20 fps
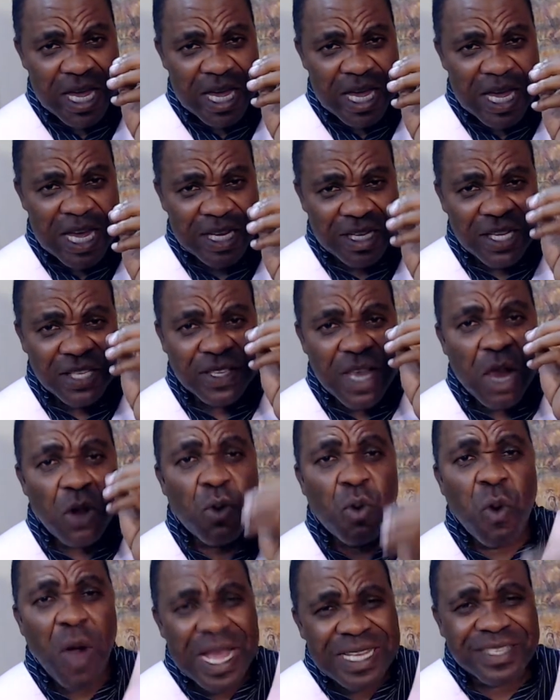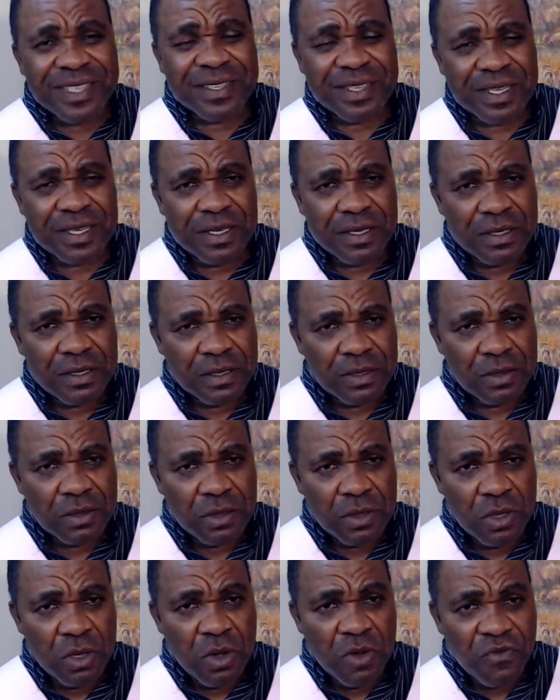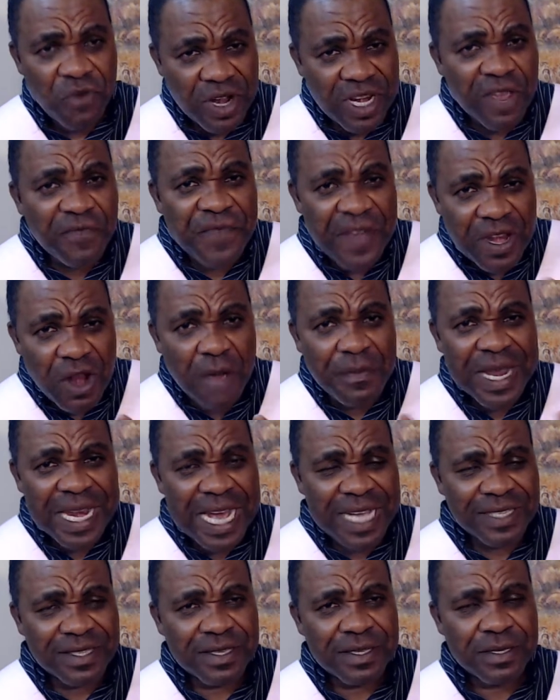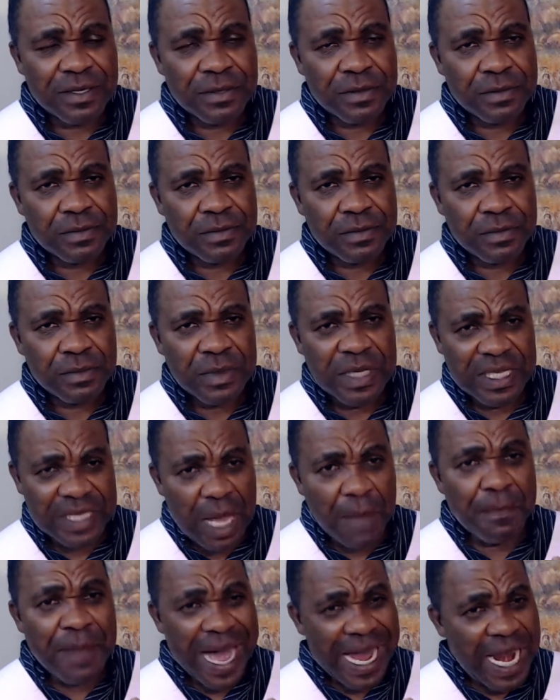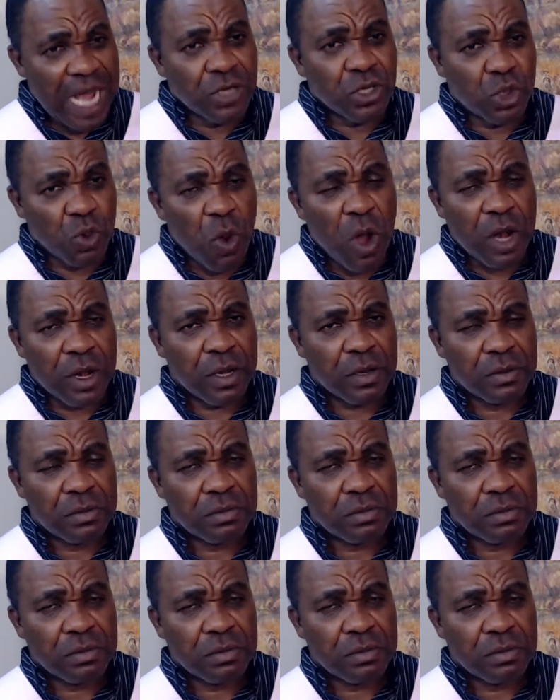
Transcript: it is a quest for the phenomena. It's a balanced one.